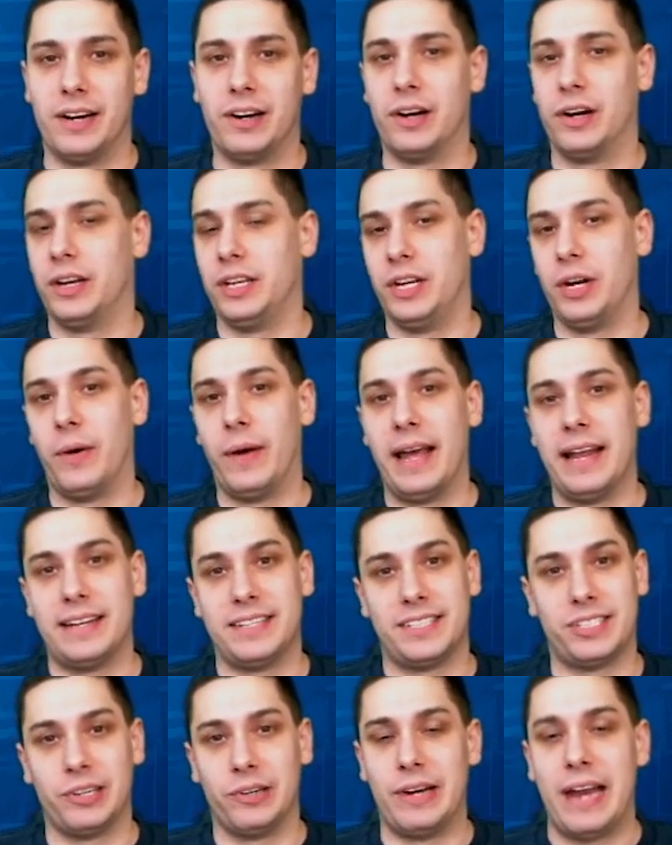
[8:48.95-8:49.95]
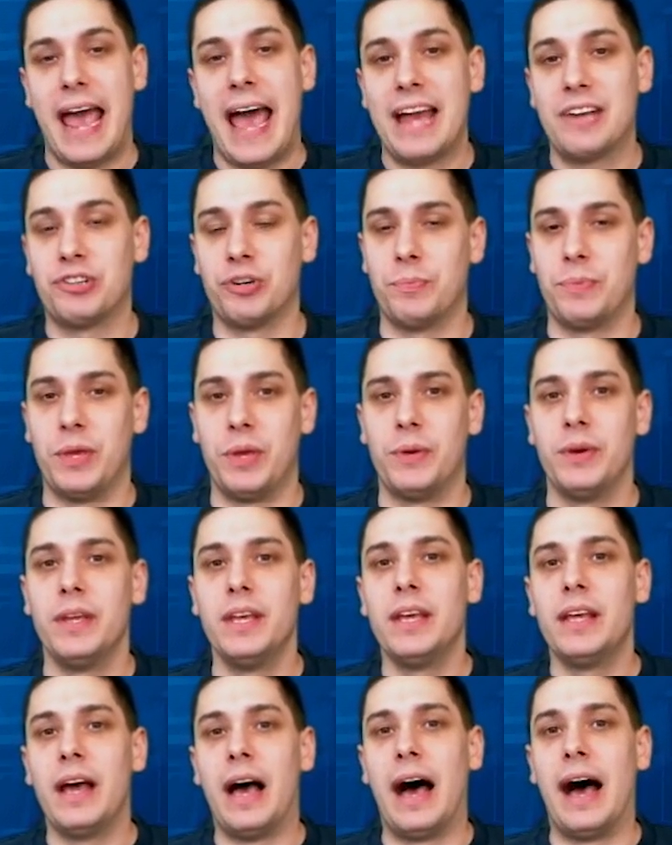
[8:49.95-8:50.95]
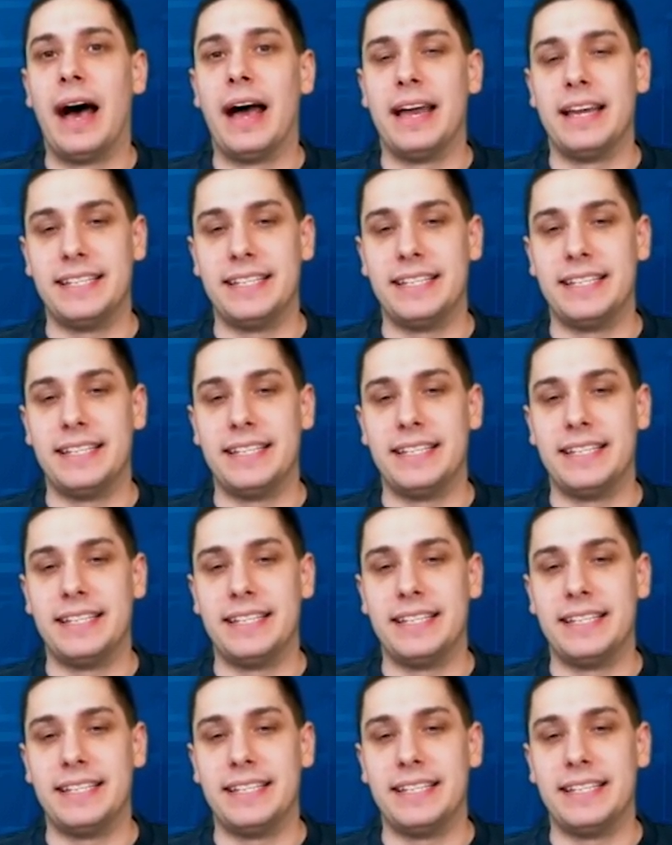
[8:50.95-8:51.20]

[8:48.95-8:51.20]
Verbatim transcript: or, you know, at a certain attribute uh,